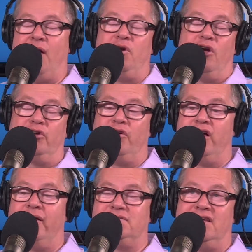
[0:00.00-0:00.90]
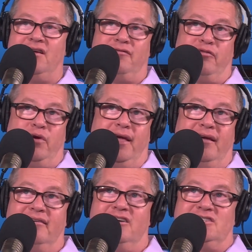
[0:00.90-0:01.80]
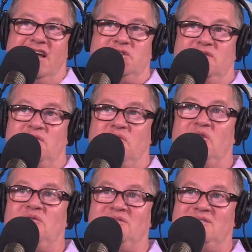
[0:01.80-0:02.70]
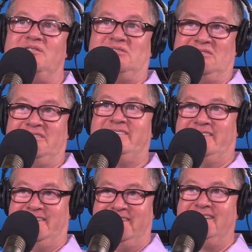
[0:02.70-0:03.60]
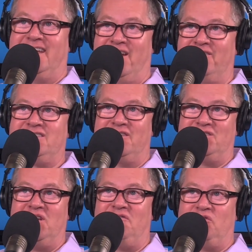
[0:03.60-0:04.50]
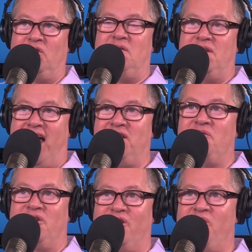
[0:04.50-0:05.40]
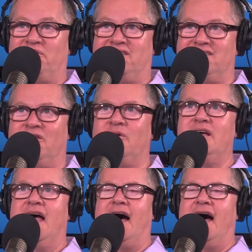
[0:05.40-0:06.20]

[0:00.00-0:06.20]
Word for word: I would argue, Hung, I would say you have three because you actually have the borrower too. Correct. You know, so so you have three, but I know where you're going with the two.